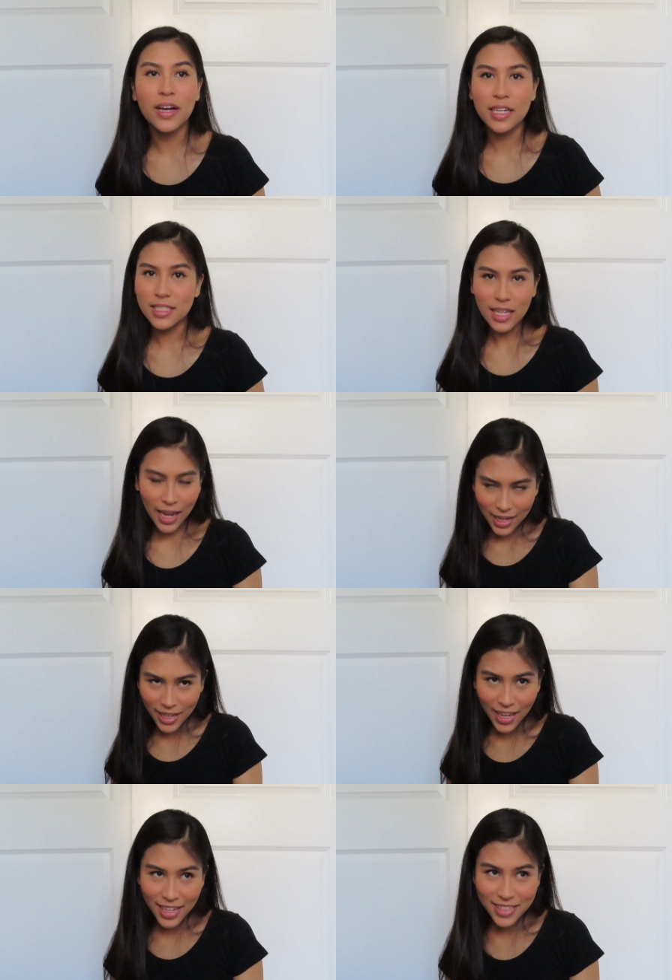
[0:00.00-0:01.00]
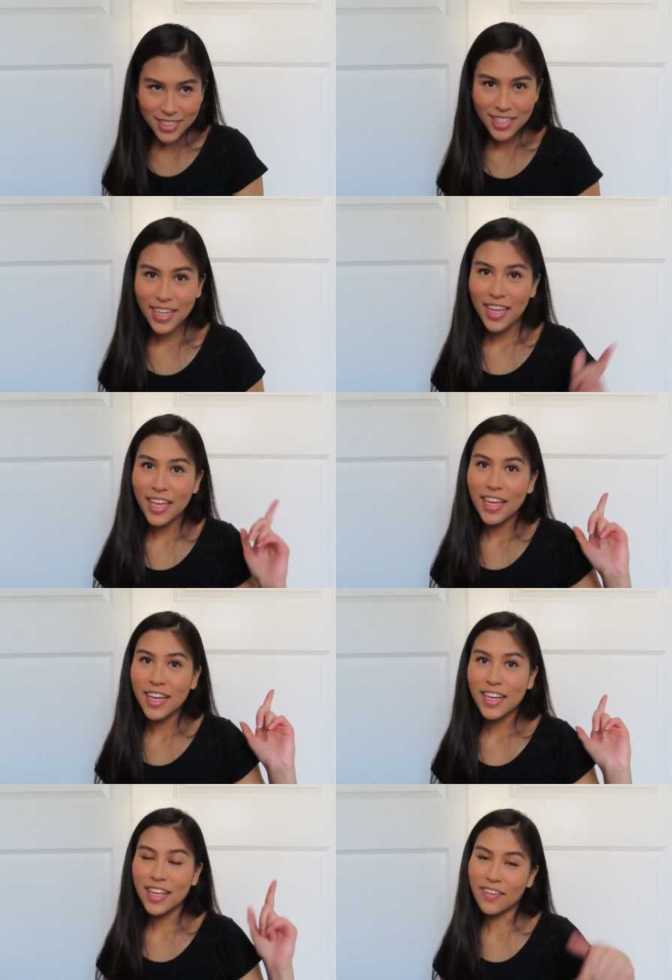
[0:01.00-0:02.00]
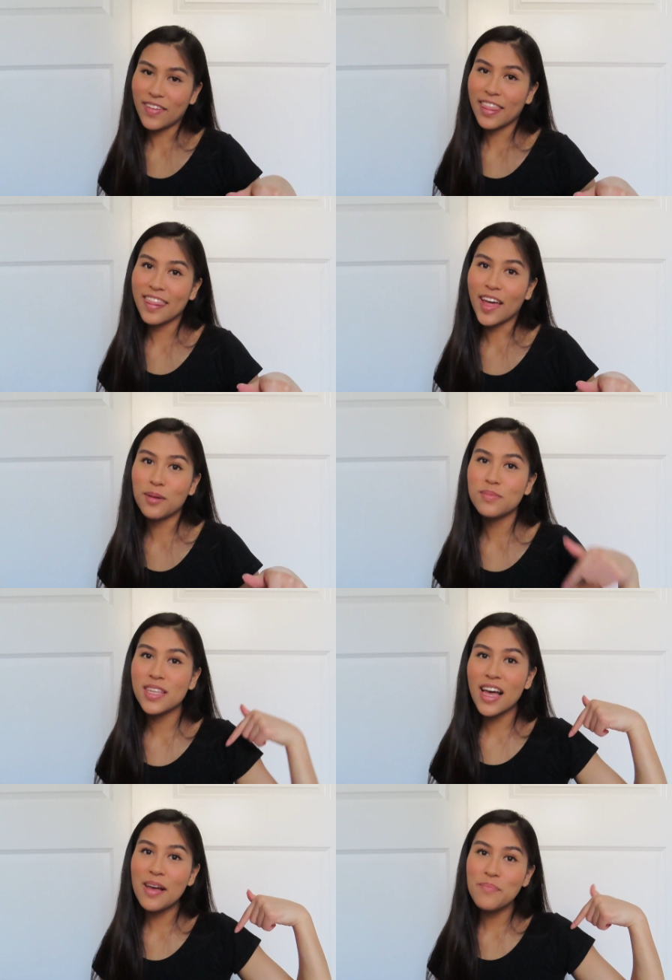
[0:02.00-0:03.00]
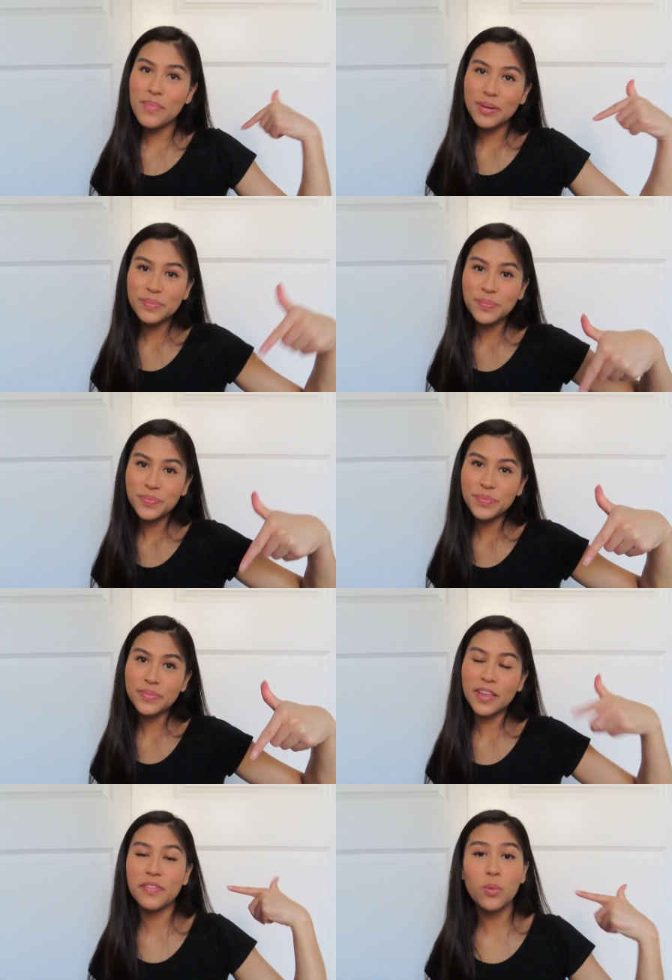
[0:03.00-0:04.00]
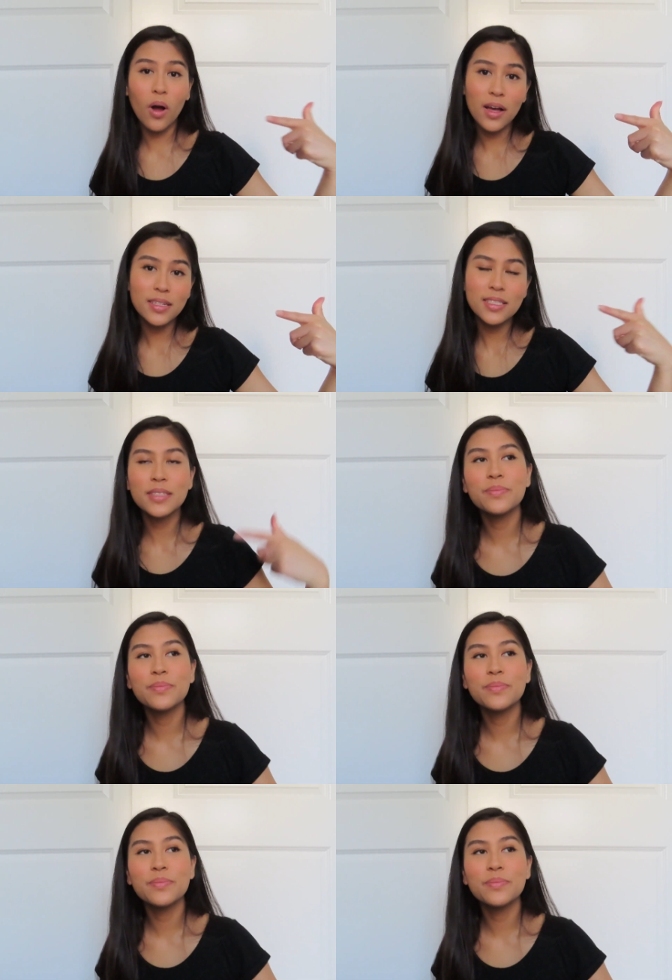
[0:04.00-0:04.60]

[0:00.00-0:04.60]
you guys like it, give it a thumbs up if you want,